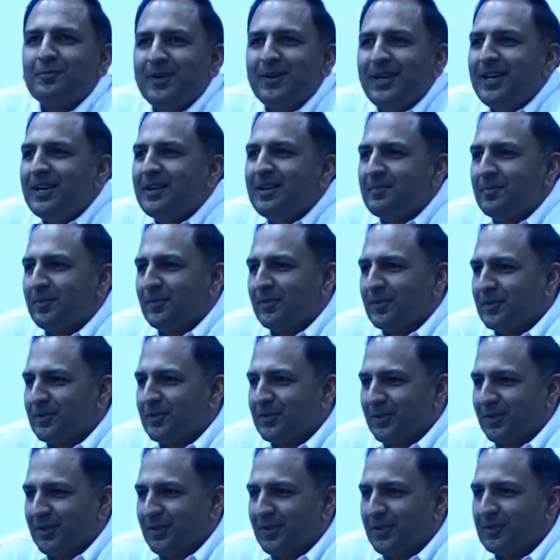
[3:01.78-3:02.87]
are we in a
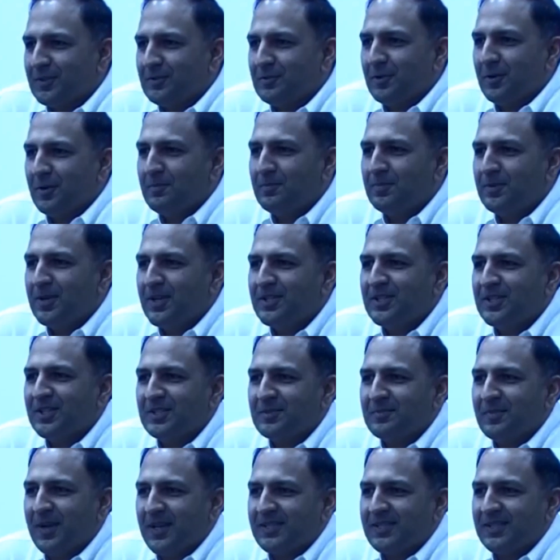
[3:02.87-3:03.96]
position to abridge
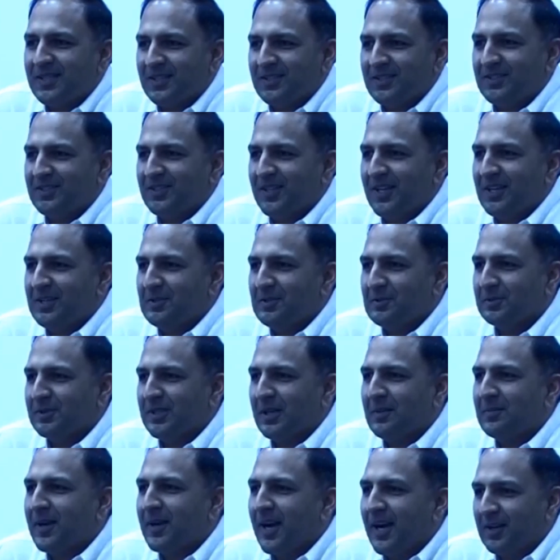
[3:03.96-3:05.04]
its message into
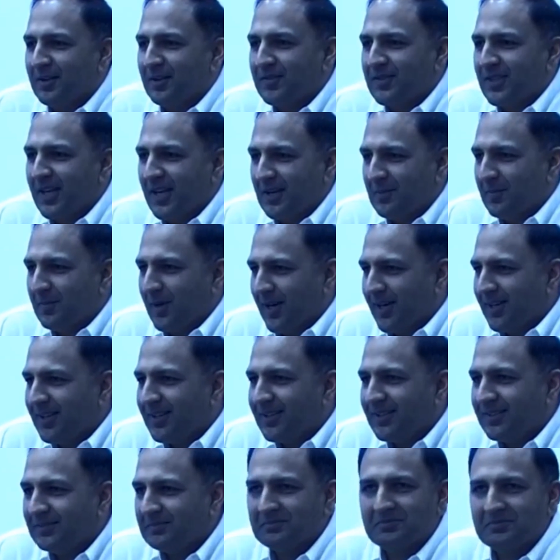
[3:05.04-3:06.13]
some kind of
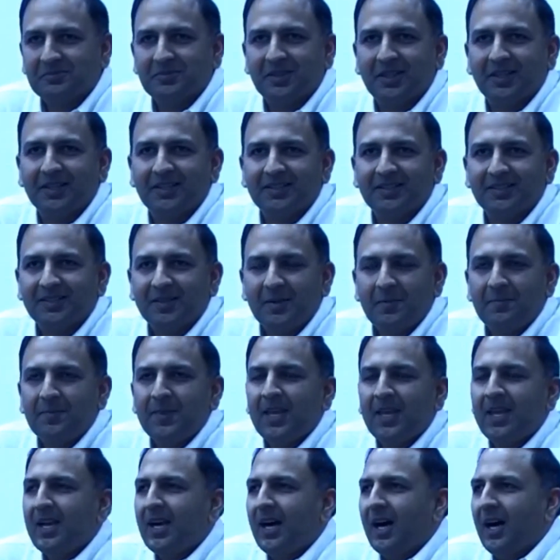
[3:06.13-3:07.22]
soundbite, right?
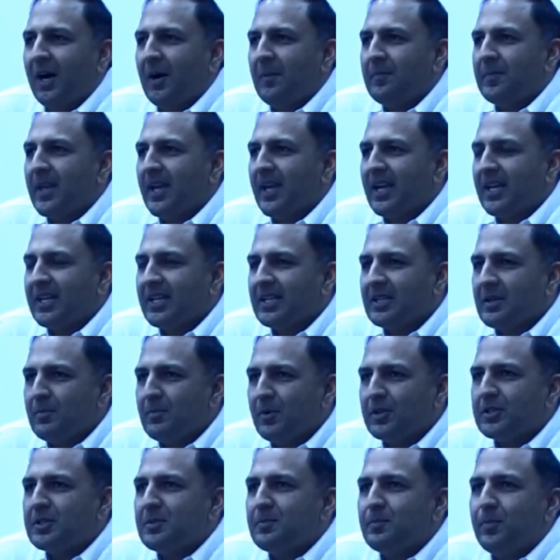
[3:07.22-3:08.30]
And I think the
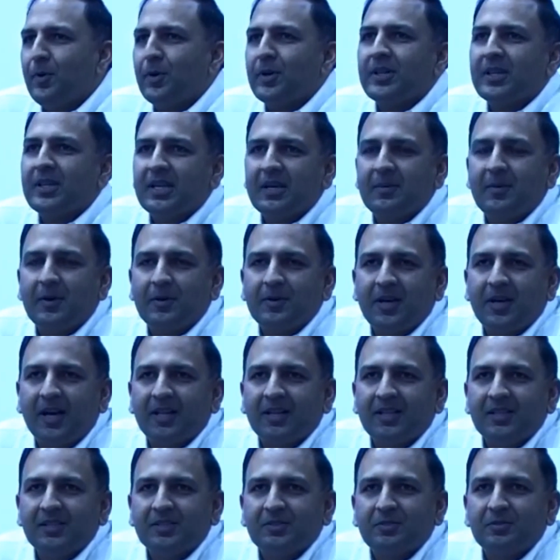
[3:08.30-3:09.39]
most important thing about
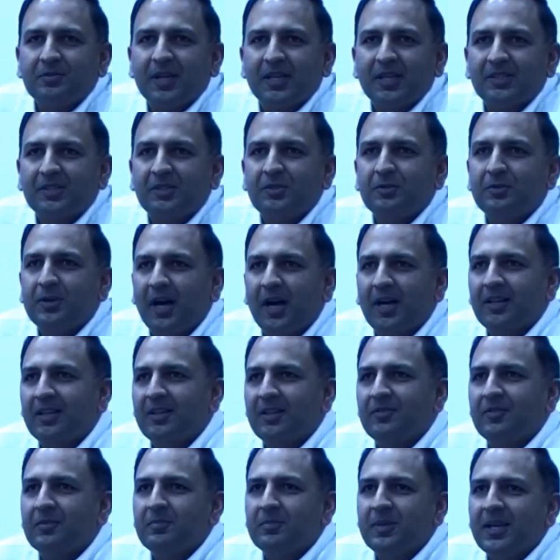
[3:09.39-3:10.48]
Gandhi is to rescue
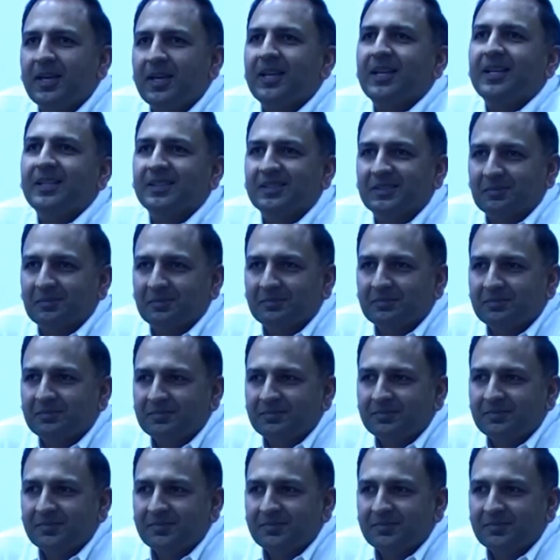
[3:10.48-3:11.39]
Gandhi from being an ism.